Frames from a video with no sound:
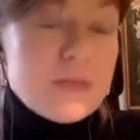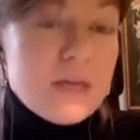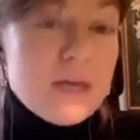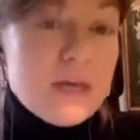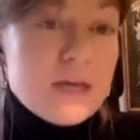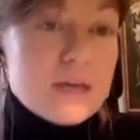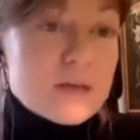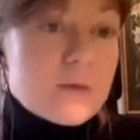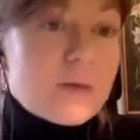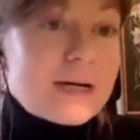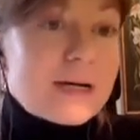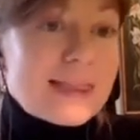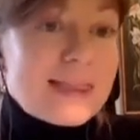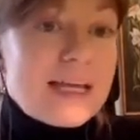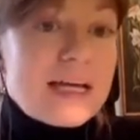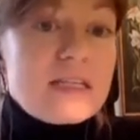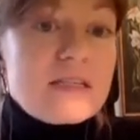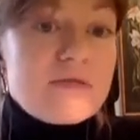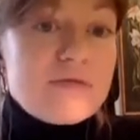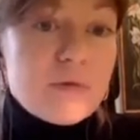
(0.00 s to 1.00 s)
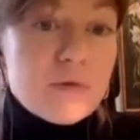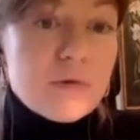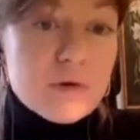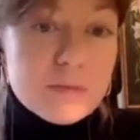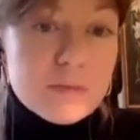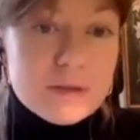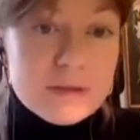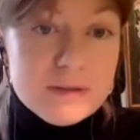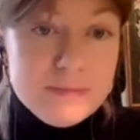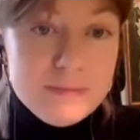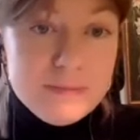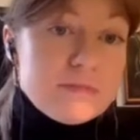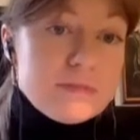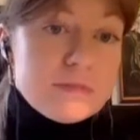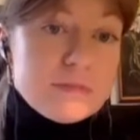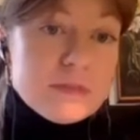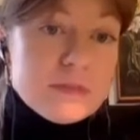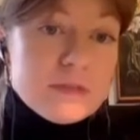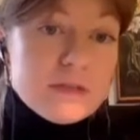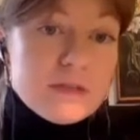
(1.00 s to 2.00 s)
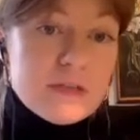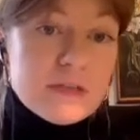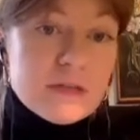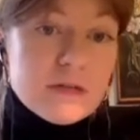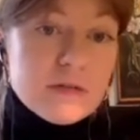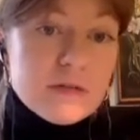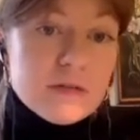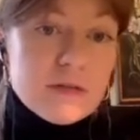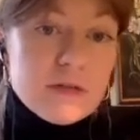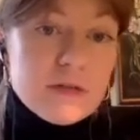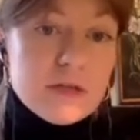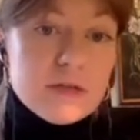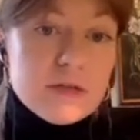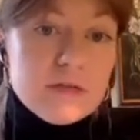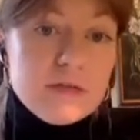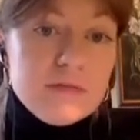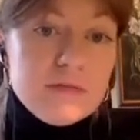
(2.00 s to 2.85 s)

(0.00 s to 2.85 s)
is quite less formal than although.